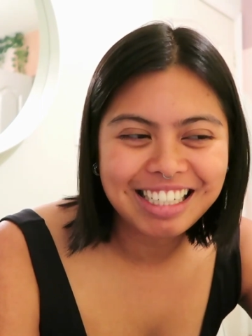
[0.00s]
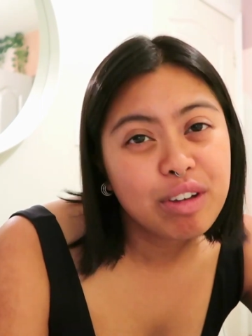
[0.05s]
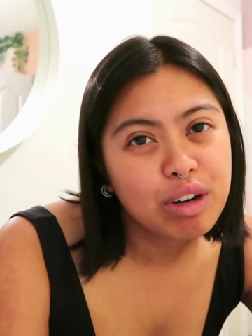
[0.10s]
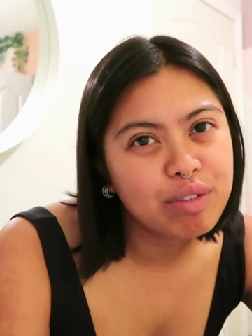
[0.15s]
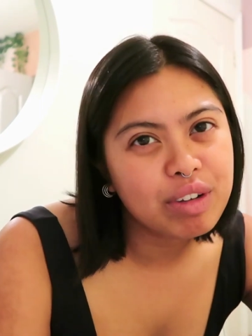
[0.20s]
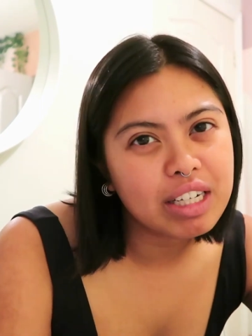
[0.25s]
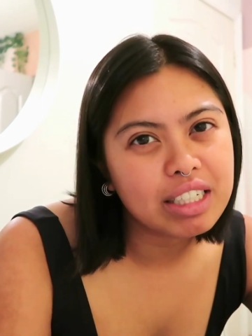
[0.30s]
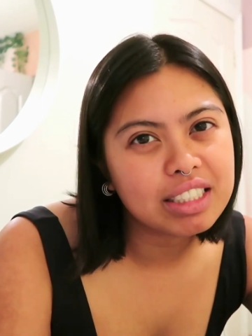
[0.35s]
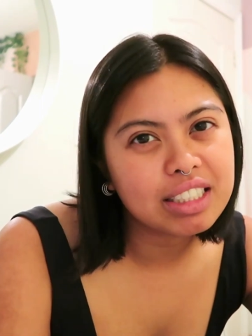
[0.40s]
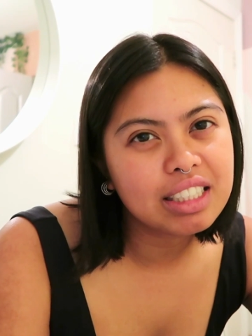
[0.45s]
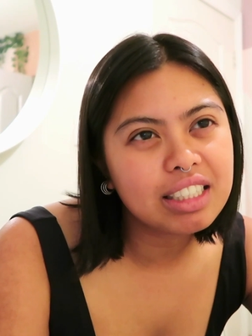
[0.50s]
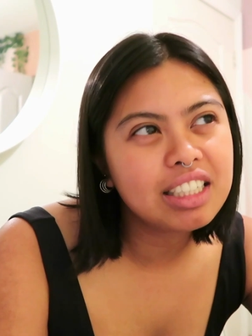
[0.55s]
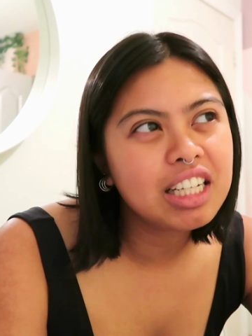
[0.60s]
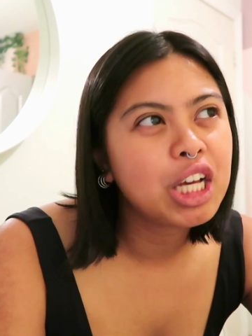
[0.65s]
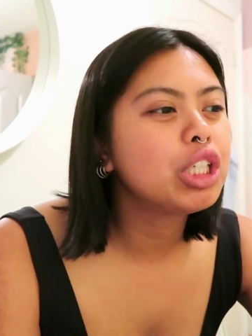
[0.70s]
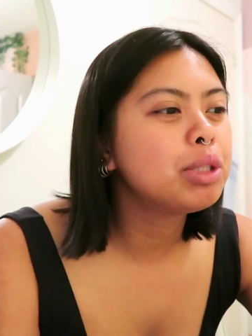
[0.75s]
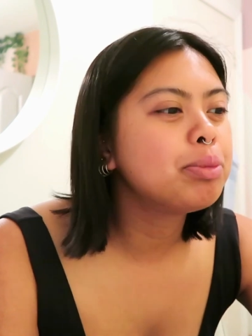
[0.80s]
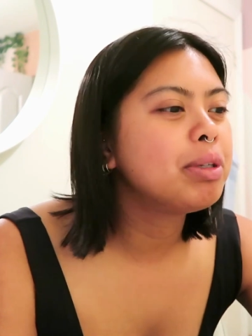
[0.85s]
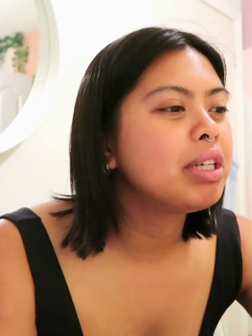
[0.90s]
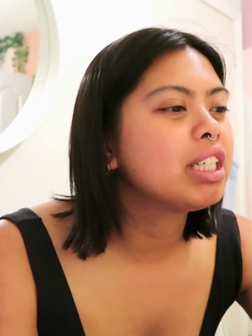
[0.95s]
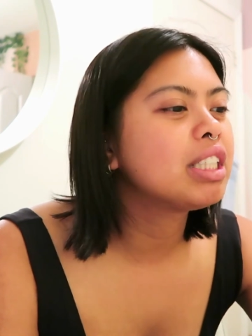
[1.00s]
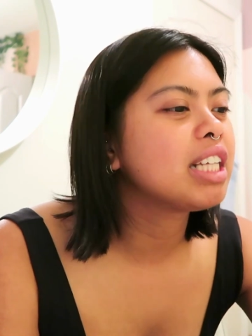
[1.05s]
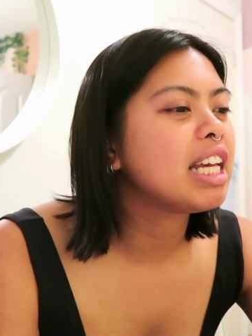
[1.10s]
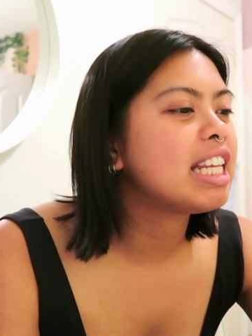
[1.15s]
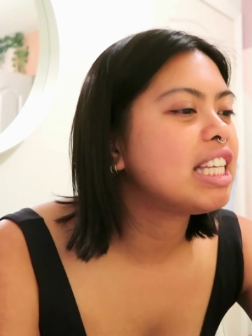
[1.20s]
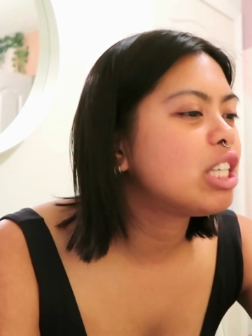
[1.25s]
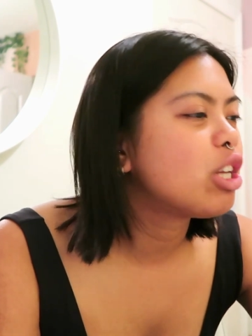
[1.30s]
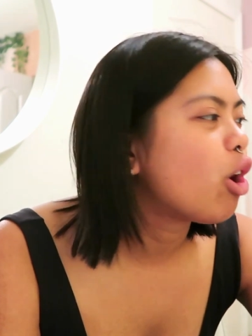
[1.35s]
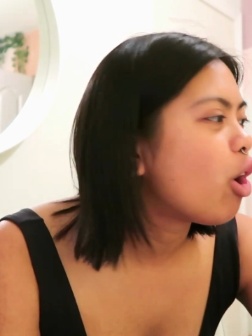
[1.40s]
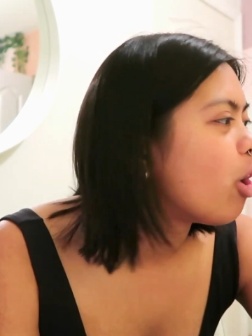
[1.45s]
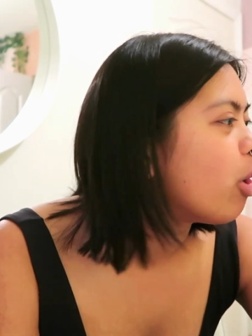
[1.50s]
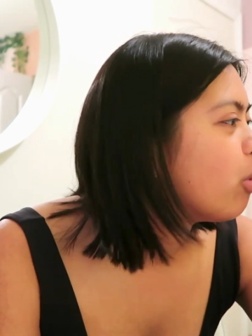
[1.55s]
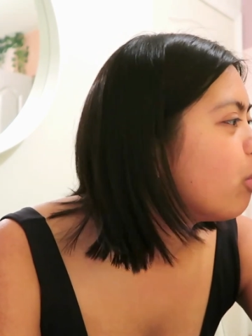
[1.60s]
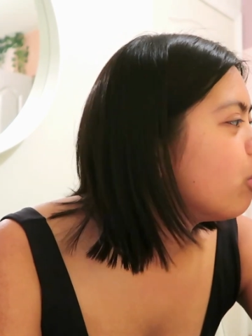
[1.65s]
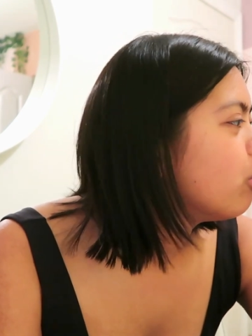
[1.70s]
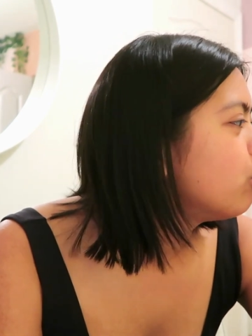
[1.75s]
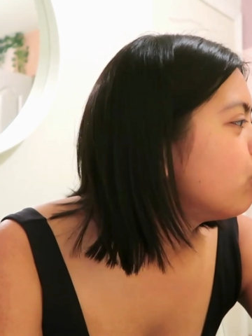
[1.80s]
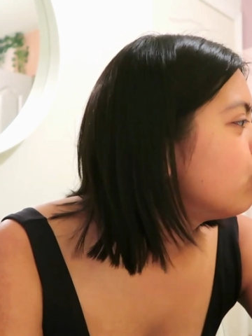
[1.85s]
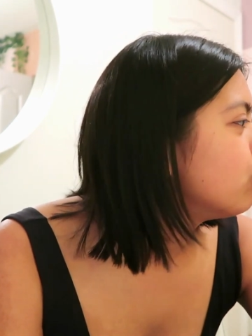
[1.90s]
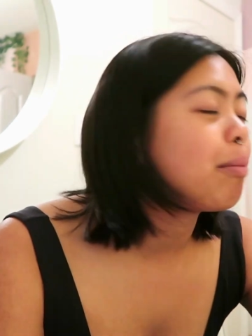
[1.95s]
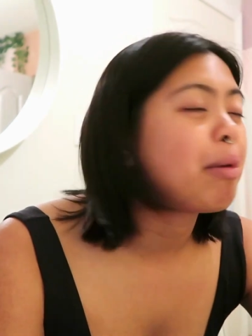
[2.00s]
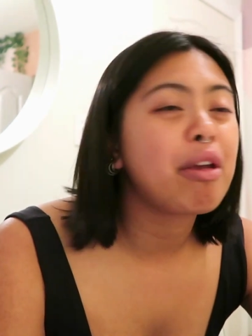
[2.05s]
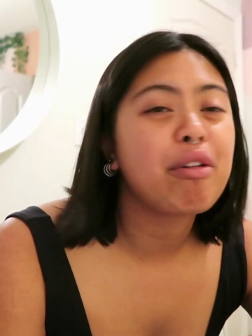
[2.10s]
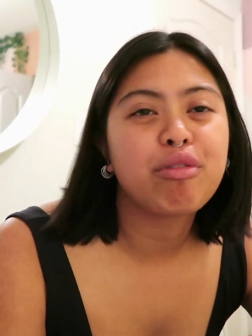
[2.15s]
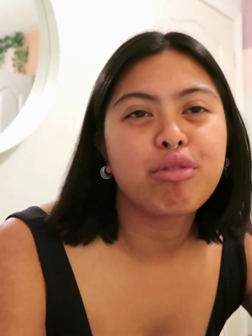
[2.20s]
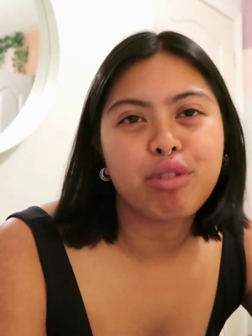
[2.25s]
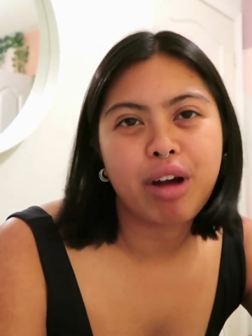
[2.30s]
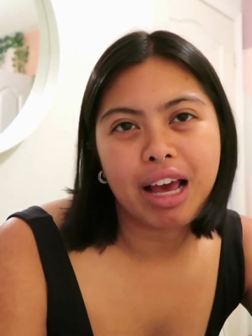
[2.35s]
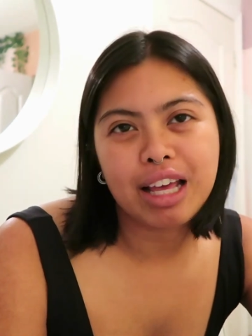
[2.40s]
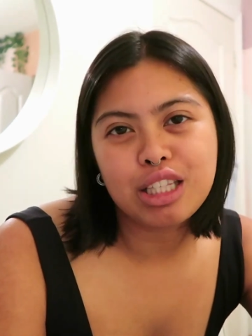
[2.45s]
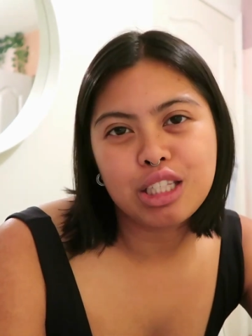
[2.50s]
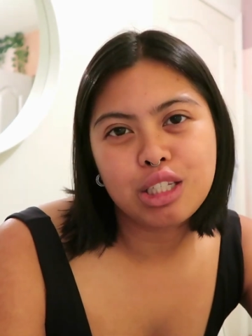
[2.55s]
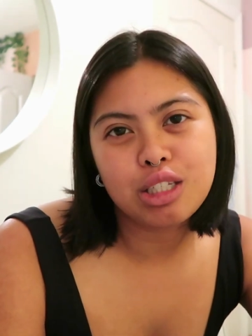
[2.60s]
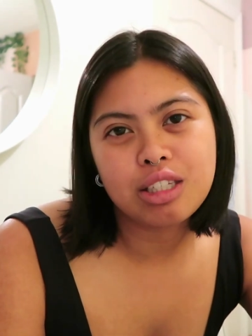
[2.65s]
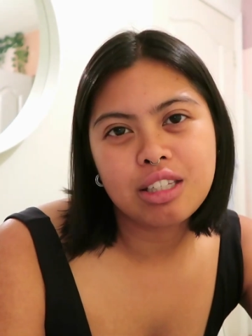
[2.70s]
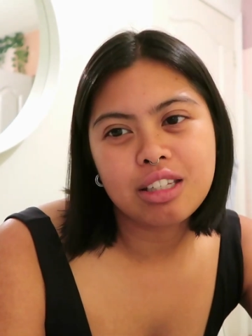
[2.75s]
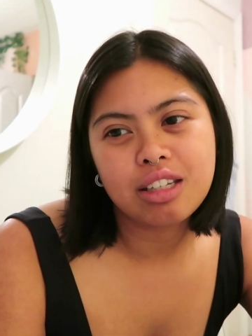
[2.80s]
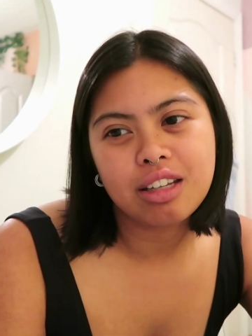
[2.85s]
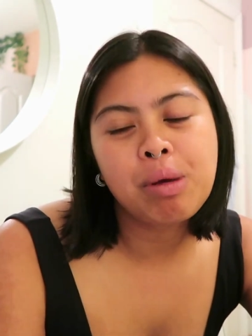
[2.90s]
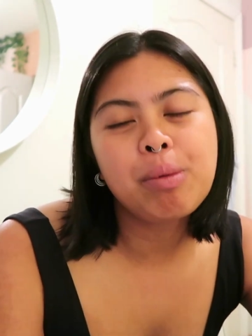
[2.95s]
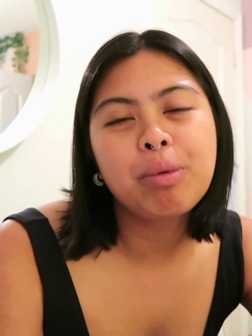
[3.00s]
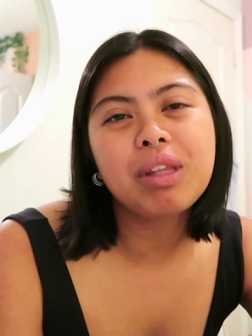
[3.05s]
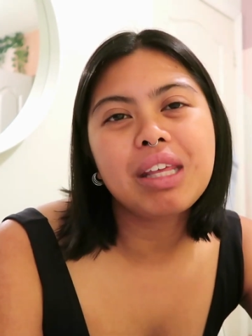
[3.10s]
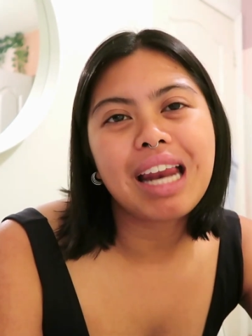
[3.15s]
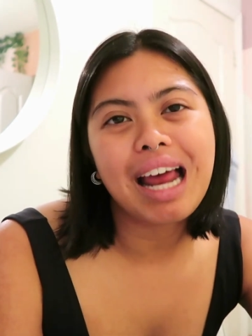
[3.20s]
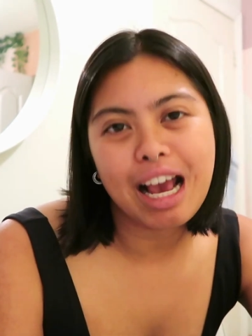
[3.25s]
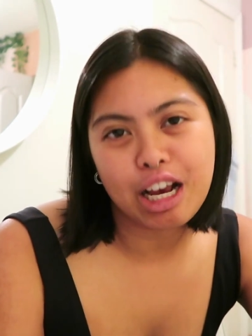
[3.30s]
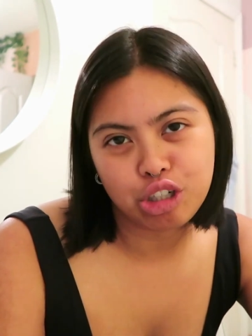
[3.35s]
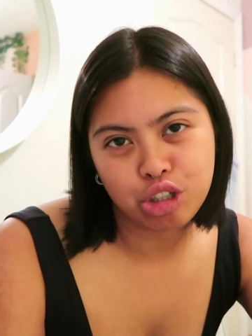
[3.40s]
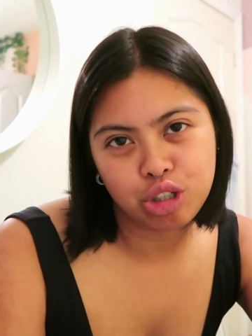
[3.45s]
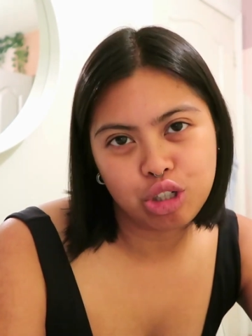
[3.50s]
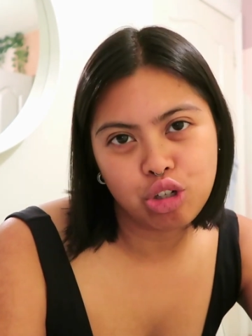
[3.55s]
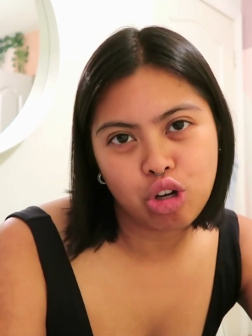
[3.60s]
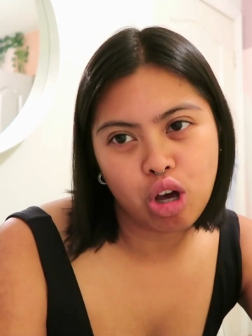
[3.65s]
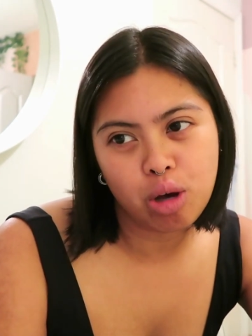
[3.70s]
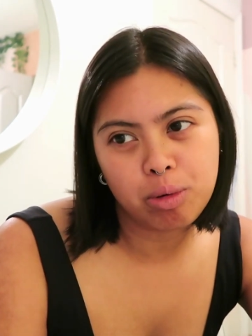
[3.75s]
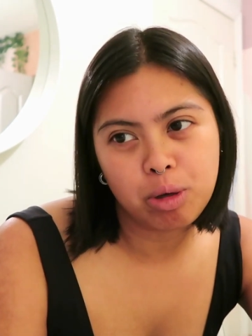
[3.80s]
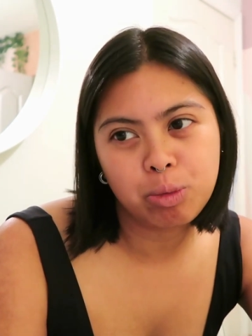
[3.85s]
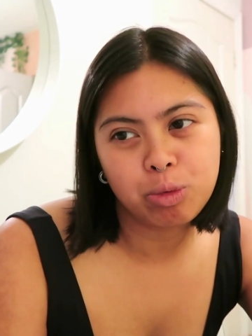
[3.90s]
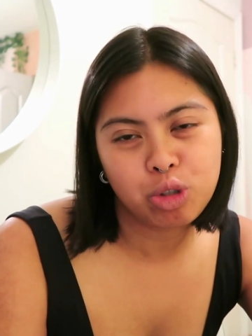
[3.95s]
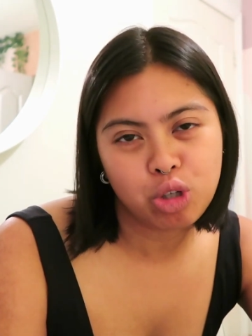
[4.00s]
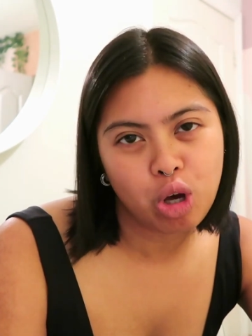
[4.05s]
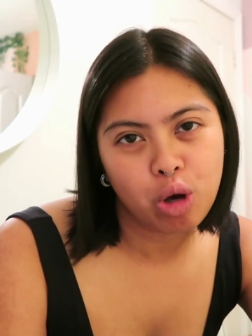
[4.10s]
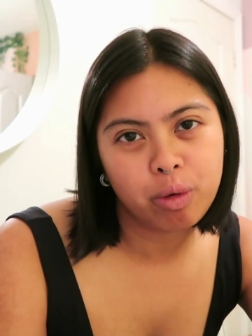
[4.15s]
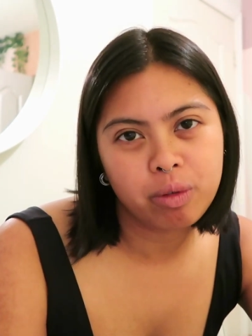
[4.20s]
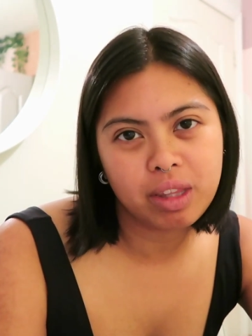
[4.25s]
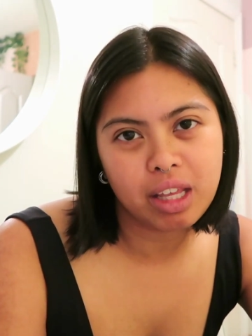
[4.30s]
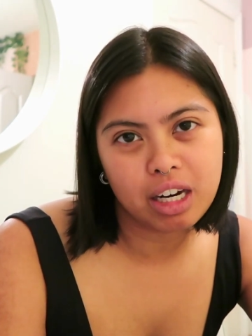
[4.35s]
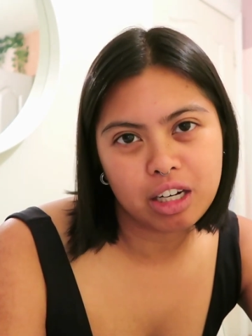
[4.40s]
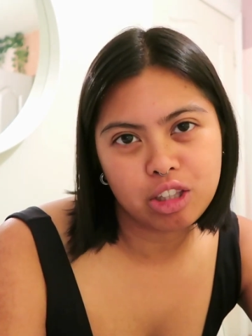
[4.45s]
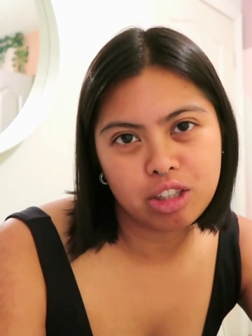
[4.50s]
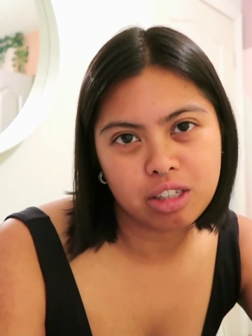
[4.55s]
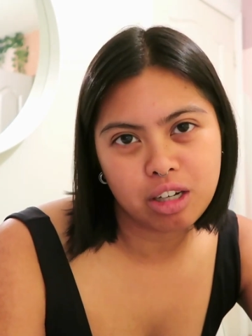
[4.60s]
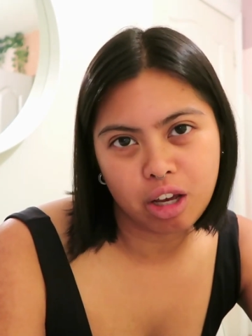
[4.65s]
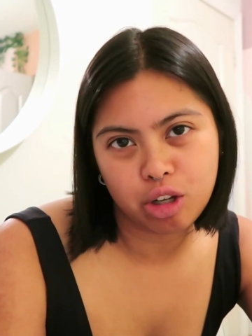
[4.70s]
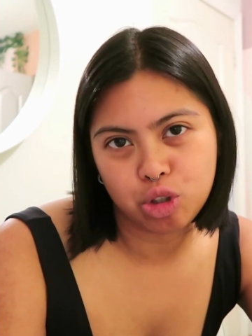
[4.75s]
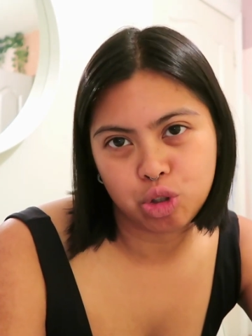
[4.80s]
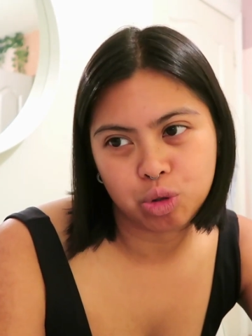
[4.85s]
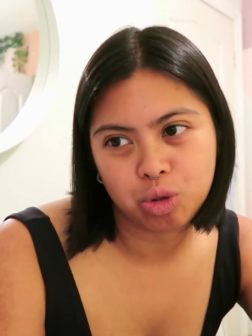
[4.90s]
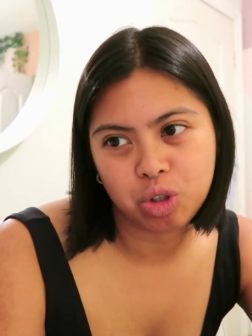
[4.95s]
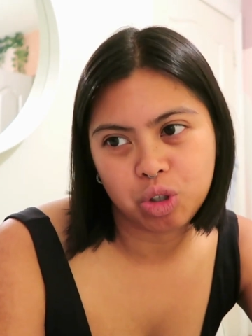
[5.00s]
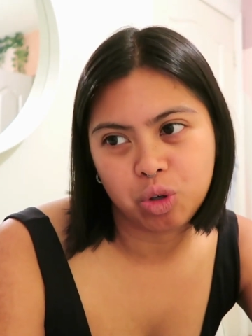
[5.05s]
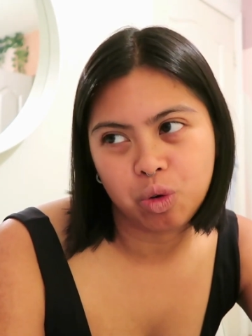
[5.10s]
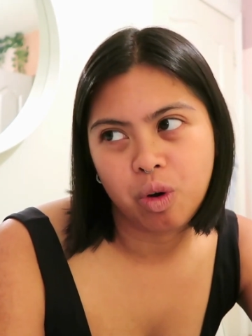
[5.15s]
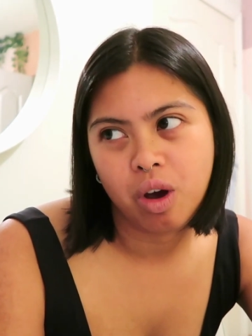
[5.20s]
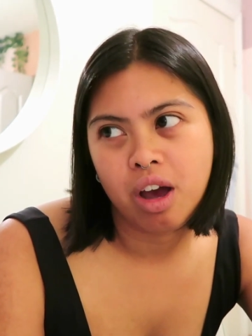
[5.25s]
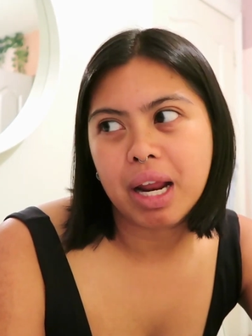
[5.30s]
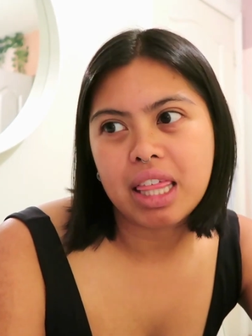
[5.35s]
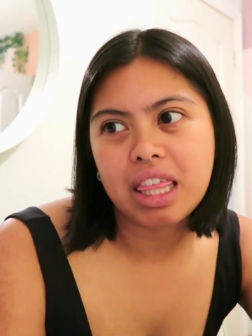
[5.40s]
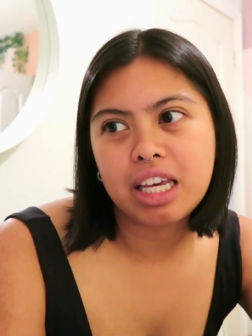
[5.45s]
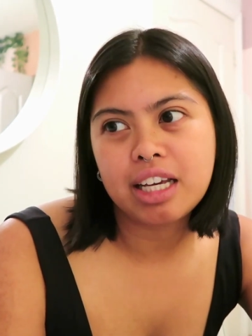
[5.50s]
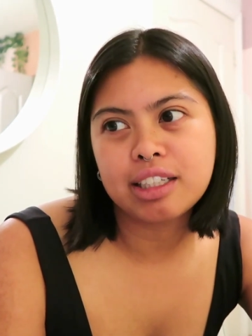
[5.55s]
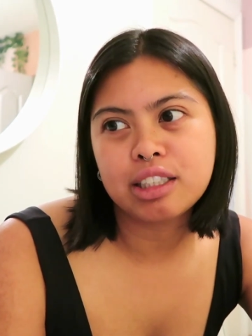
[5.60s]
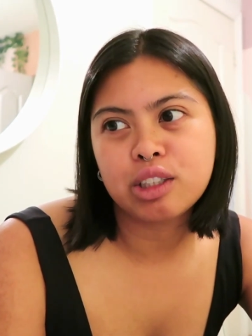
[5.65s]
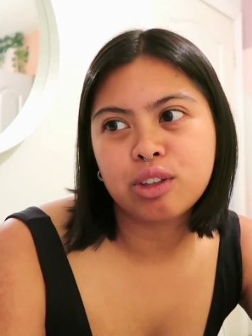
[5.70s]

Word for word: Even if it isn't, just because I know that my friends, people that actually know me will know that it's not true. But I think